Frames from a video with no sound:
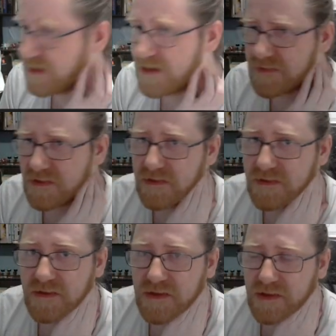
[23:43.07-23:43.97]
I think,
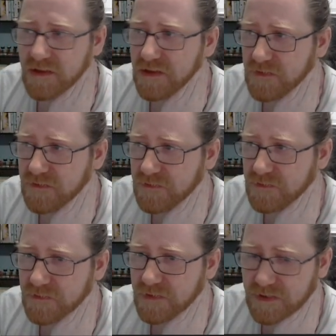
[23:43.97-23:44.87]

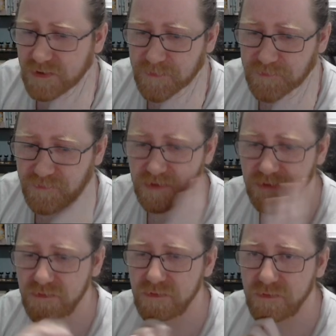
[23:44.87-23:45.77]
to
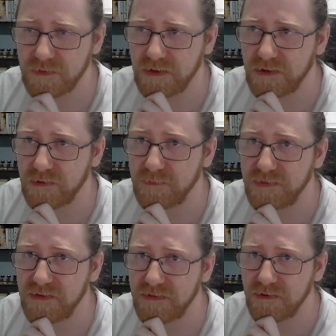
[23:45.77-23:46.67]

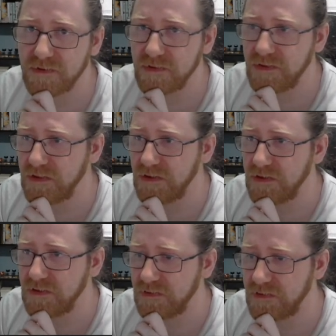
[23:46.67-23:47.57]
compete here.
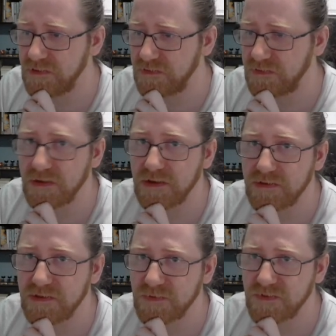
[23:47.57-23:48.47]
This
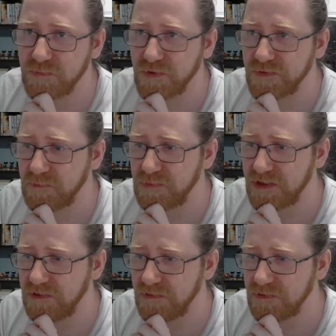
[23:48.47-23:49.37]
was the bottom
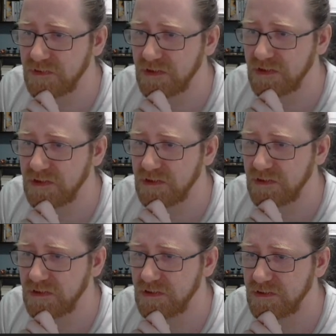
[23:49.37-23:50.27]
player.
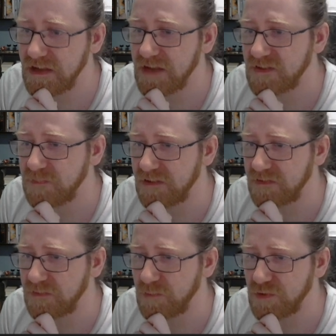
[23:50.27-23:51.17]
They have
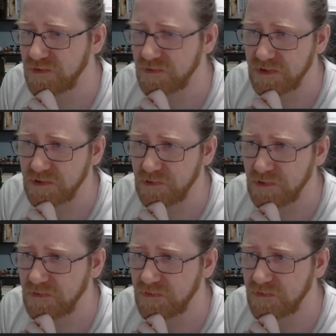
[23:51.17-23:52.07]
spent most of their
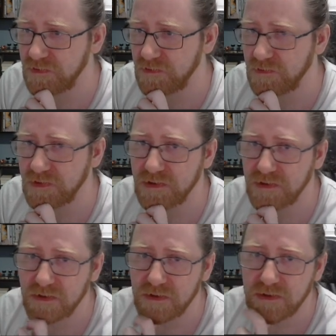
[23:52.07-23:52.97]
gold, so
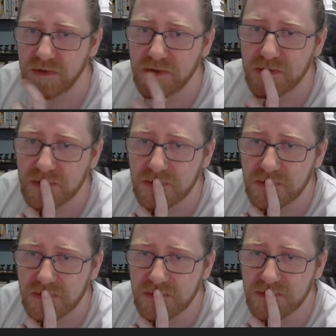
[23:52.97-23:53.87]

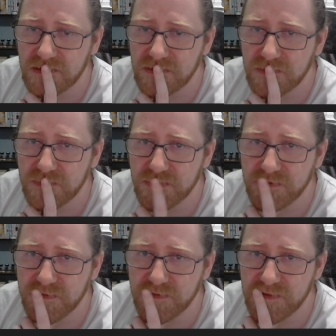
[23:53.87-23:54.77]
that's one of
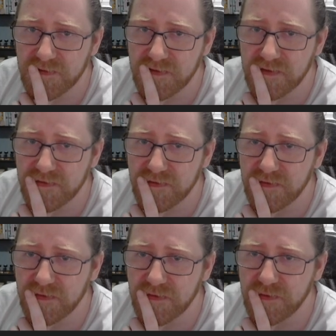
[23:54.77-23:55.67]
the reasons. Is there a
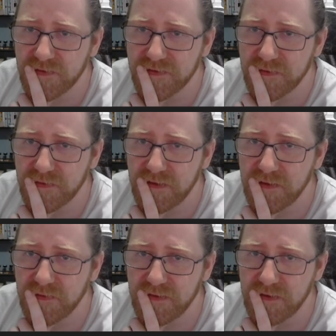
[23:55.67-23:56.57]
Thunderstone
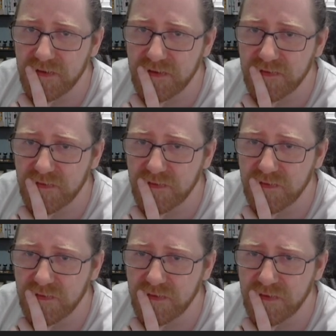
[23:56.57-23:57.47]
here? There is
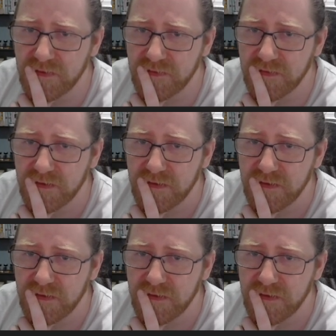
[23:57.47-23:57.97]
not.